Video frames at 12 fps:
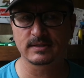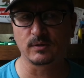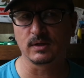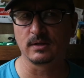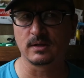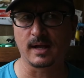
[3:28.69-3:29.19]
so
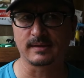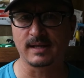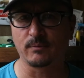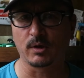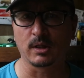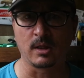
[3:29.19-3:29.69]
it looked like
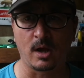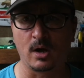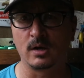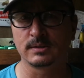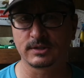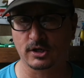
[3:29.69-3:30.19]
they were
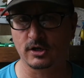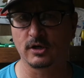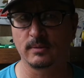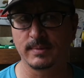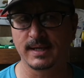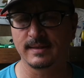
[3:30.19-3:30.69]
long
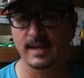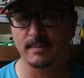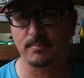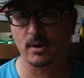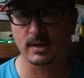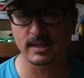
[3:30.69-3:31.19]
term in
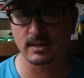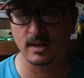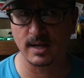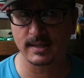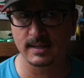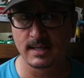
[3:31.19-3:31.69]
that parking
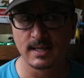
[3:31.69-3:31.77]
lot